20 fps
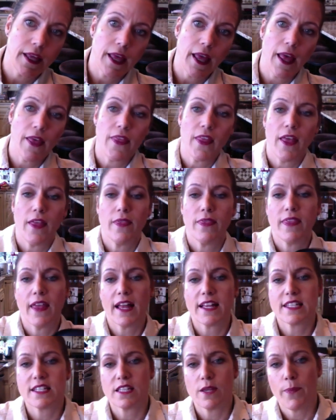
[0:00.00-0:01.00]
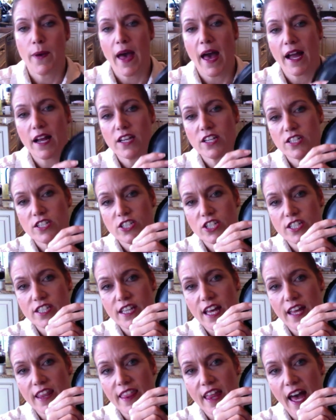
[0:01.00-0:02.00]
And then that's the back, it's just
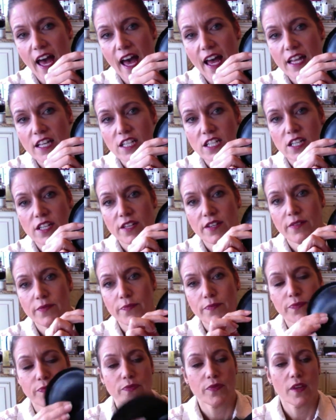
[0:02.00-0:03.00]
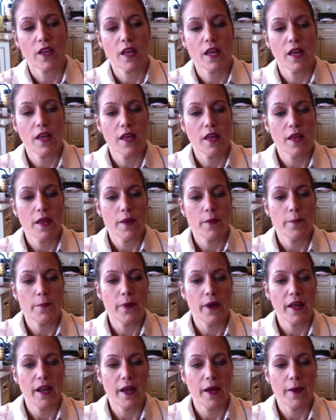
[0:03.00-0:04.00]
like that.
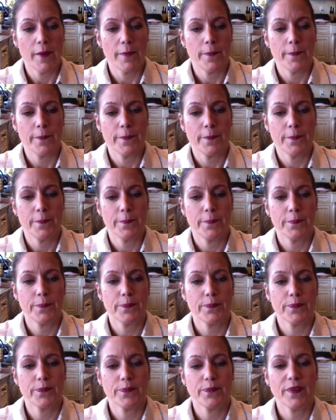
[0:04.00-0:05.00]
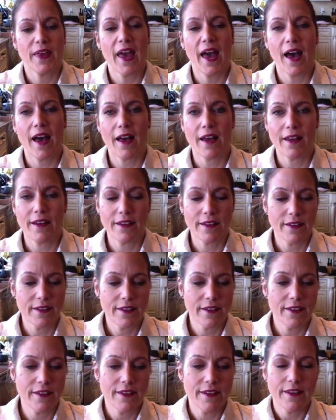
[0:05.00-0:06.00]
But, yeah.
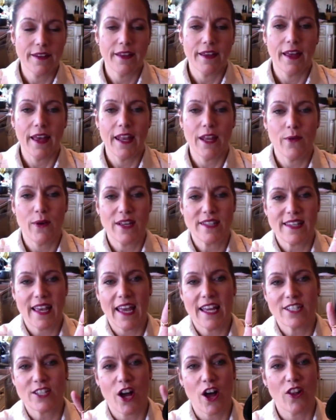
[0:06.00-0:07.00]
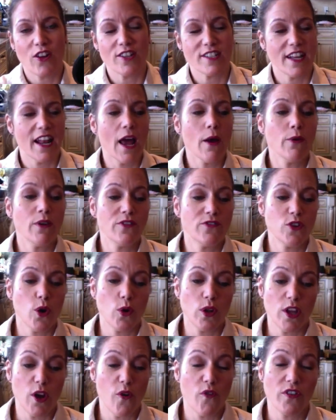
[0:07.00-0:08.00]
Anyways, $8. And I would have
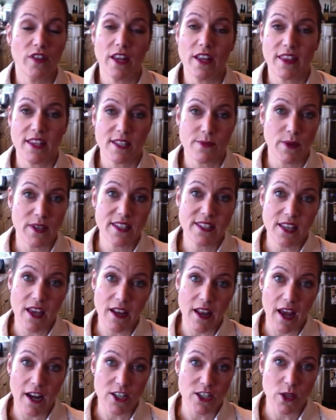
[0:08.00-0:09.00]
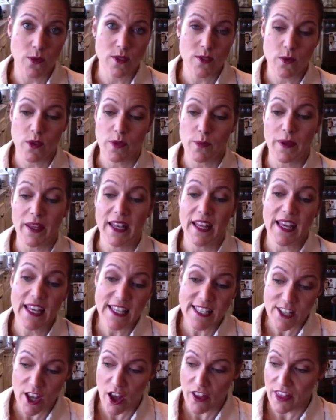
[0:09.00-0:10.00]
totally overlooked this. My son actually was with me, and he
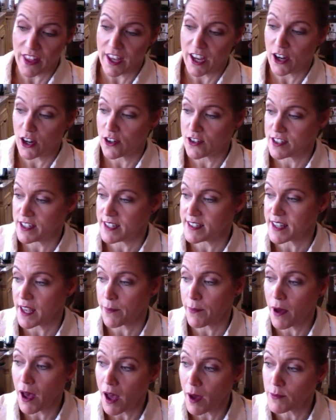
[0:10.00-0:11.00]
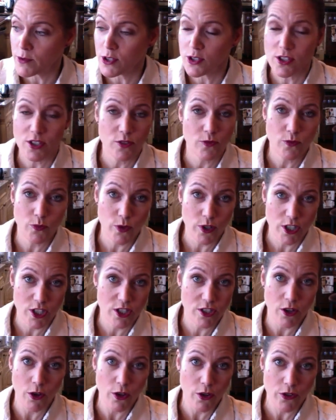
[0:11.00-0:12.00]
saw the ears, and he's like, Mom,
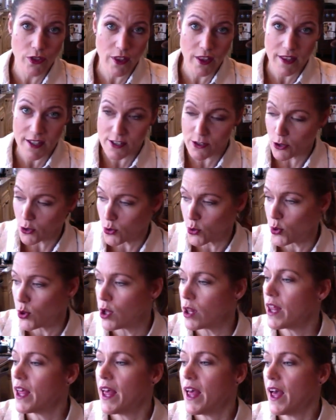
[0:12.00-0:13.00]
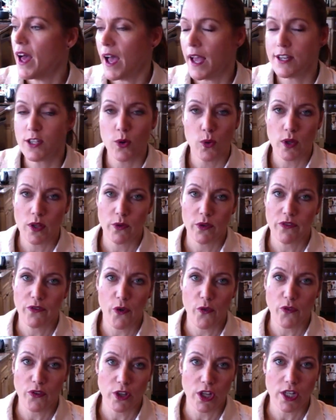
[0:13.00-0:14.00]
don't you think these are cool? I totally would have
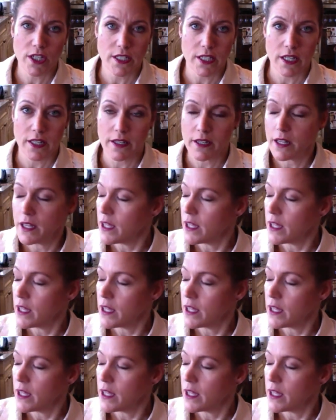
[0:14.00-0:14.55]
overlooked it.